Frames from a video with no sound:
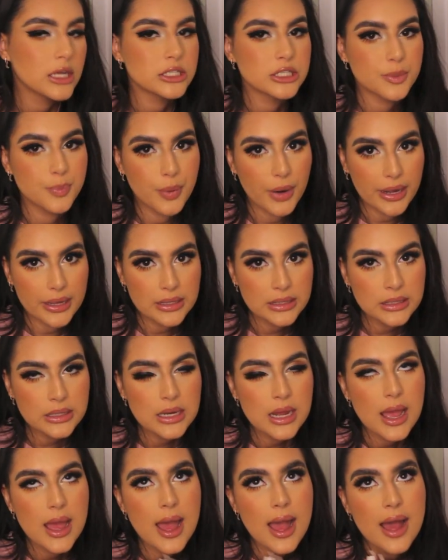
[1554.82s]
to
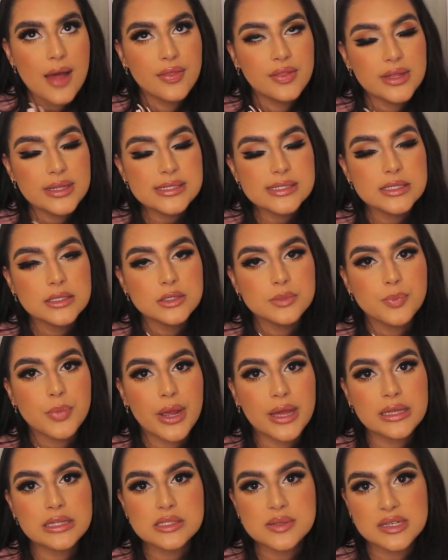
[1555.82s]
brighten, and this
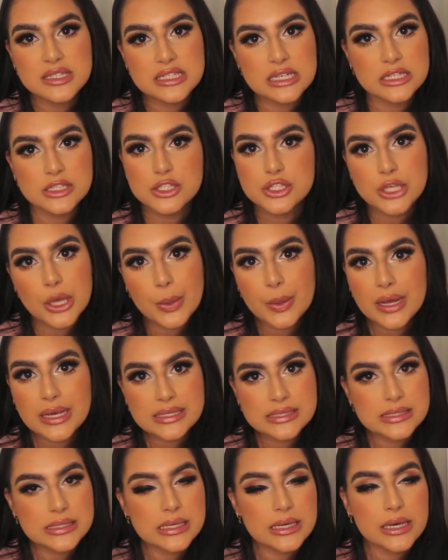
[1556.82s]
brightens my skin so
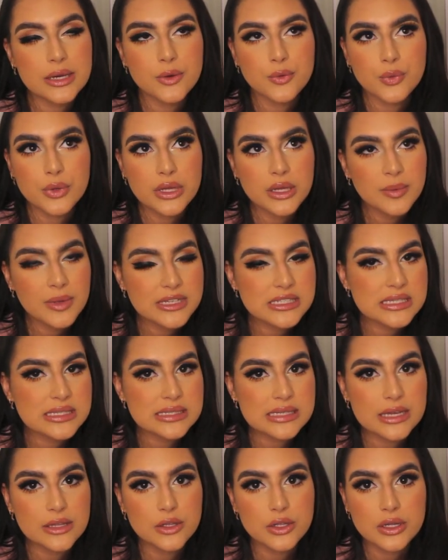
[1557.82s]
nicely. It really makes the
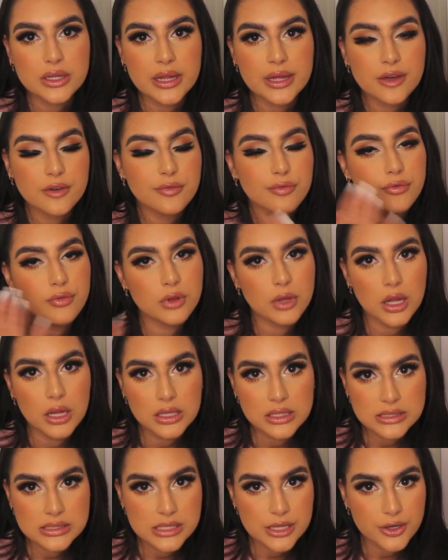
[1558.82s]
skin look like
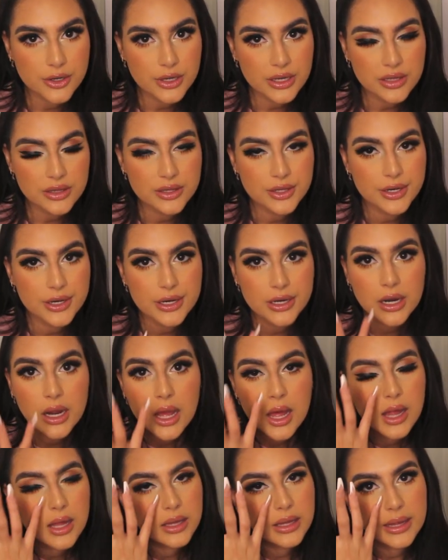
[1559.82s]
flawless underneath there.
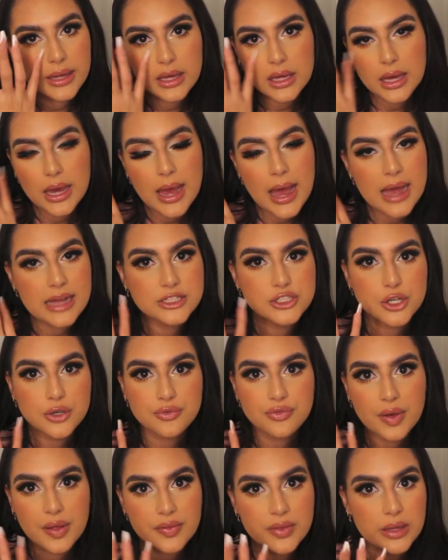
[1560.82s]
Like I
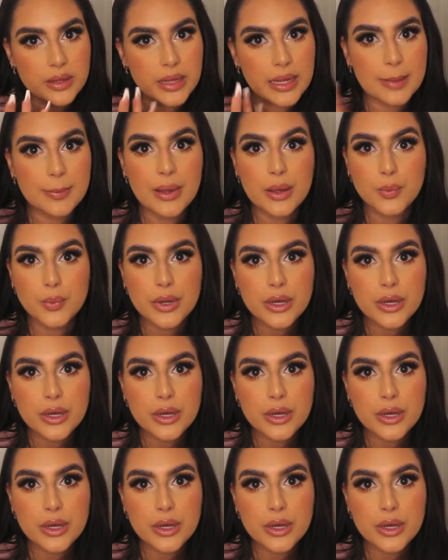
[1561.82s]
don't find that like my